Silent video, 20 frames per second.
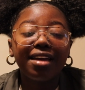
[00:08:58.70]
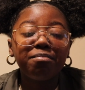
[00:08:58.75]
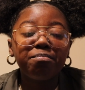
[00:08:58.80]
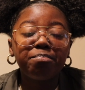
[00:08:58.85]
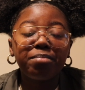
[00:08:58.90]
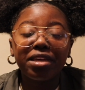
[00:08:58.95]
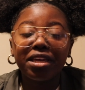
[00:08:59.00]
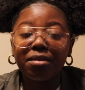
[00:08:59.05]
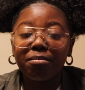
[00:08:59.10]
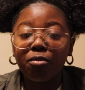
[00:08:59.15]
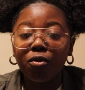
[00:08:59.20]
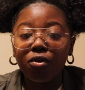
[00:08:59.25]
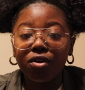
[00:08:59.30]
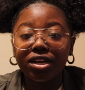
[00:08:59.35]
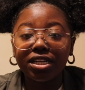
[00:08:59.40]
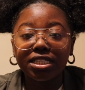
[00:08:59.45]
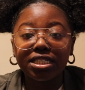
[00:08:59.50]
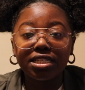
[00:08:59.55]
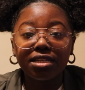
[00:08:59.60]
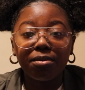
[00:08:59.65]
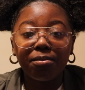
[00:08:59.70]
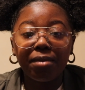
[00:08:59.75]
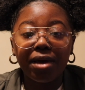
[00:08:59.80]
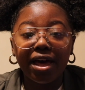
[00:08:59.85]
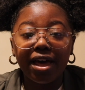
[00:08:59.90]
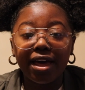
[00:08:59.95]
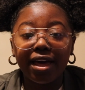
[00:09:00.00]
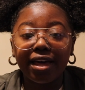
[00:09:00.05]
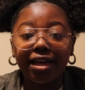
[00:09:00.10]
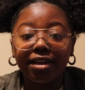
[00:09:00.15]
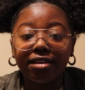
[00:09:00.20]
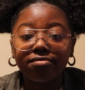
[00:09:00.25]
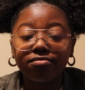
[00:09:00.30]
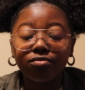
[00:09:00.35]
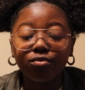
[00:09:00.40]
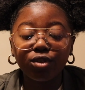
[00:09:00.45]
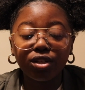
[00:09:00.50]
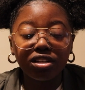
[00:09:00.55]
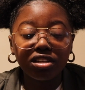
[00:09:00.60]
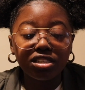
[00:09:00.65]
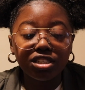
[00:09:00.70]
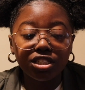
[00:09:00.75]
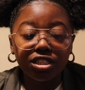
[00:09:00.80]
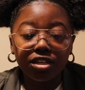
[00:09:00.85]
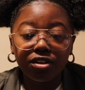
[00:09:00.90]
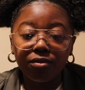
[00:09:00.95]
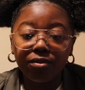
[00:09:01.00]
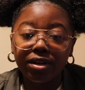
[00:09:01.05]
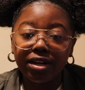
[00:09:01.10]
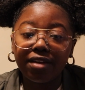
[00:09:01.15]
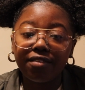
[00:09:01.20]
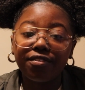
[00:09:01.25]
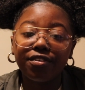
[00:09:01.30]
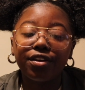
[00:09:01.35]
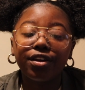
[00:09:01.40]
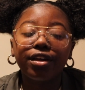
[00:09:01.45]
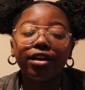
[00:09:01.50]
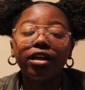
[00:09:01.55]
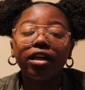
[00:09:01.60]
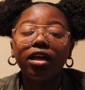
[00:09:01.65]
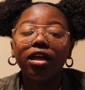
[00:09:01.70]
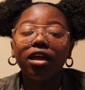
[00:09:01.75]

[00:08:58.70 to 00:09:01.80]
being more into my religion or whatever.